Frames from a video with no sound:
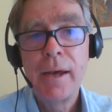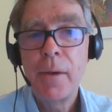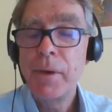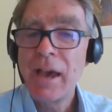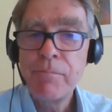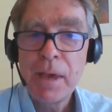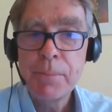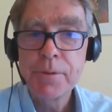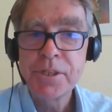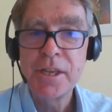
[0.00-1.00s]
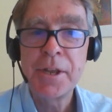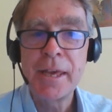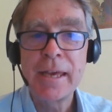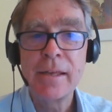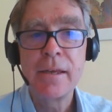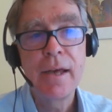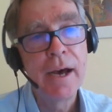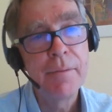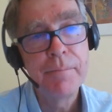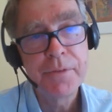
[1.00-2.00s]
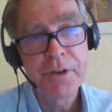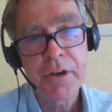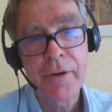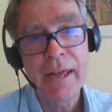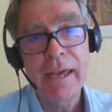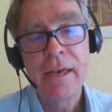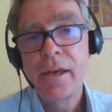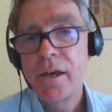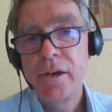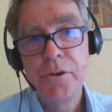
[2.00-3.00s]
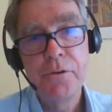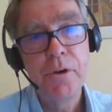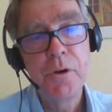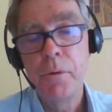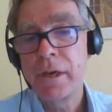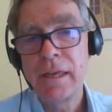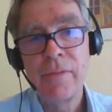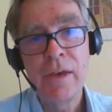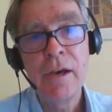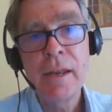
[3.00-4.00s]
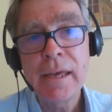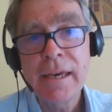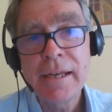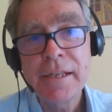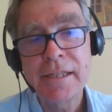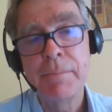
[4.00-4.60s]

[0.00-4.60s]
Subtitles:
And we have people studying the degree who are working in the early years.